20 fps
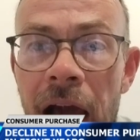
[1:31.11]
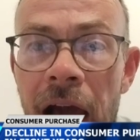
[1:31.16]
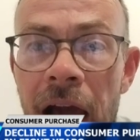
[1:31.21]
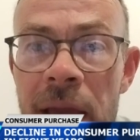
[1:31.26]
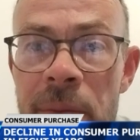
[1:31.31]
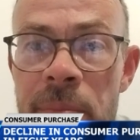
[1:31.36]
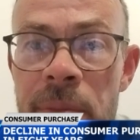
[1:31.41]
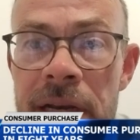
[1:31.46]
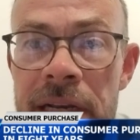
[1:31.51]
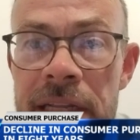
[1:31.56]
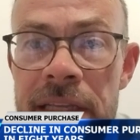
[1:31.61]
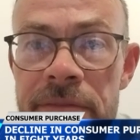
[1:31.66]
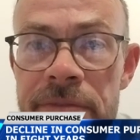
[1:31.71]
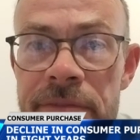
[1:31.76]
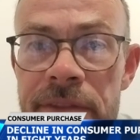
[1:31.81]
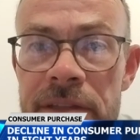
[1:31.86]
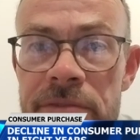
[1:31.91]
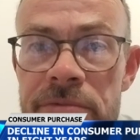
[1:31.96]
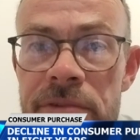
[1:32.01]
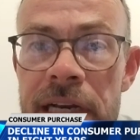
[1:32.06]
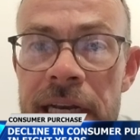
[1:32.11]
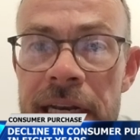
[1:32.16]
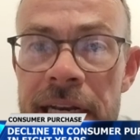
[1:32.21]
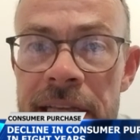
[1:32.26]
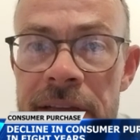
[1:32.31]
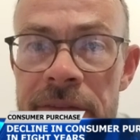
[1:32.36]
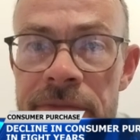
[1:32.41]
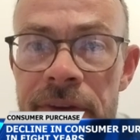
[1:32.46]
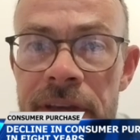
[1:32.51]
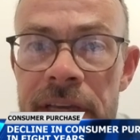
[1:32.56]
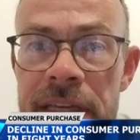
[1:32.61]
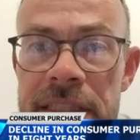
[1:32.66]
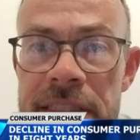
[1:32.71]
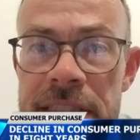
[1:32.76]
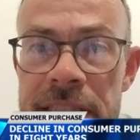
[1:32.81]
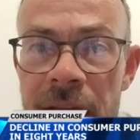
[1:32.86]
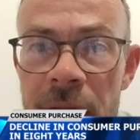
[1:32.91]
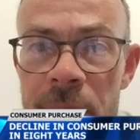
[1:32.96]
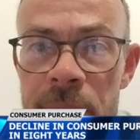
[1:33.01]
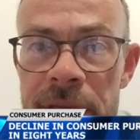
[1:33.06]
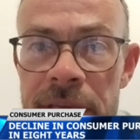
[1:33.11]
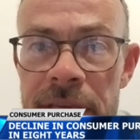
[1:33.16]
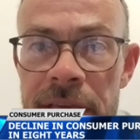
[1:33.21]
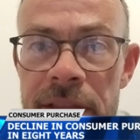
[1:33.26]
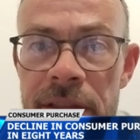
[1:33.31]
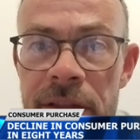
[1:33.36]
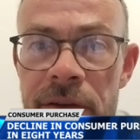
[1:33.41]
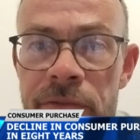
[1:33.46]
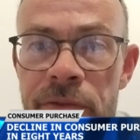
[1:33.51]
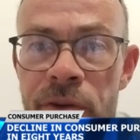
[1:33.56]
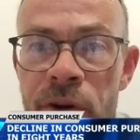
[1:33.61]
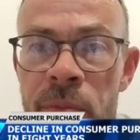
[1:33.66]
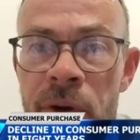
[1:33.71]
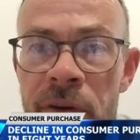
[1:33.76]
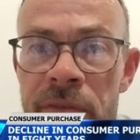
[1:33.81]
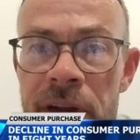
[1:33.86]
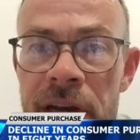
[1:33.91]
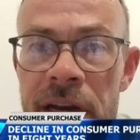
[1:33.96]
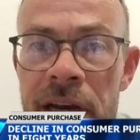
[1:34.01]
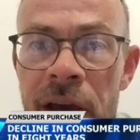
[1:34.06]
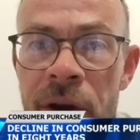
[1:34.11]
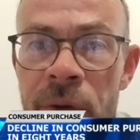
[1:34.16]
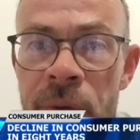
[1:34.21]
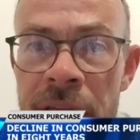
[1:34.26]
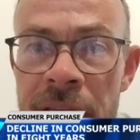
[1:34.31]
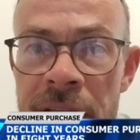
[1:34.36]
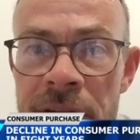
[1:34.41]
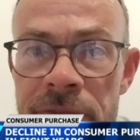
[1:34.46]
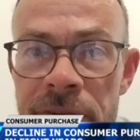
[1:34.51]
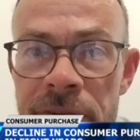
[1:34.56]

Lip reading: I believe that relief is coming in the form of a lower